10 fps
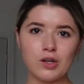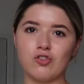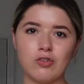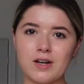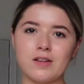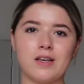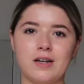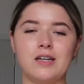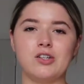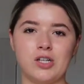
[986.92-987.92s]
Do you reckon
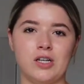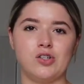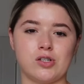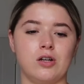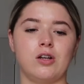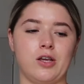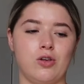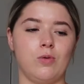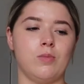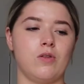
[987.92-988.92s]
they literally just look like
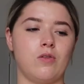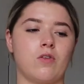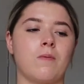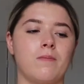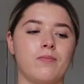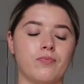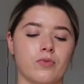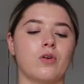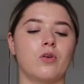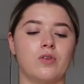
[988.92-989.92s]
humans
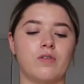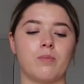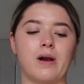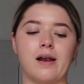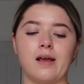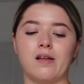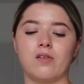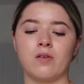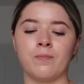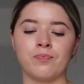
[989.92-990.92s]
on different
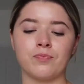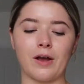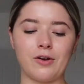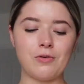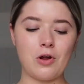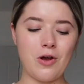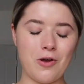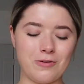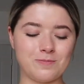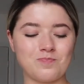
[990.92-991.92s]
planets? I don't
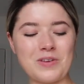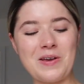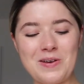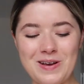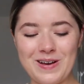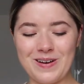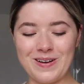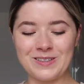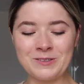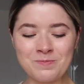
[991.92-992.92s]
know.
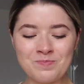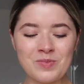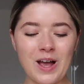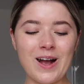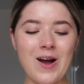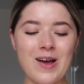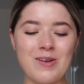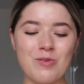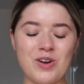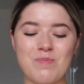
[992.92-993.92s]
I kind
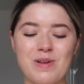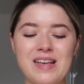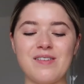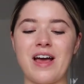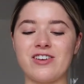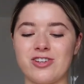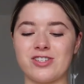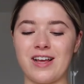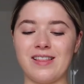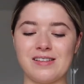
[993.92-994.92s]
of want to believe they're just
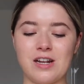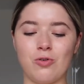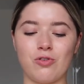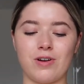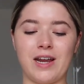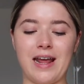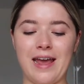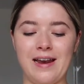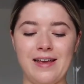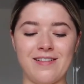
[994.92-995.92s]
like these little green
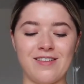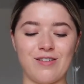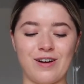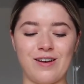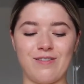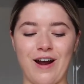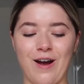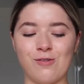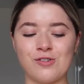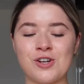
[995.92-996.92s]
aliens running
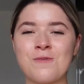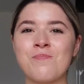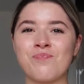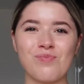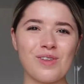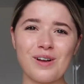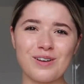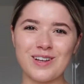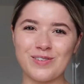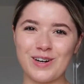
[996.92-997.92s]
around,
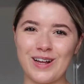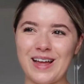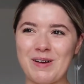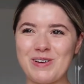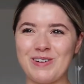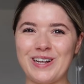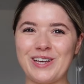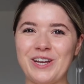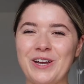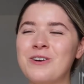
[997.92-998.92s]
because I feel like that'd be really
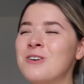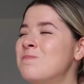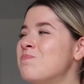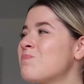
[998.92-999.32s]
cute.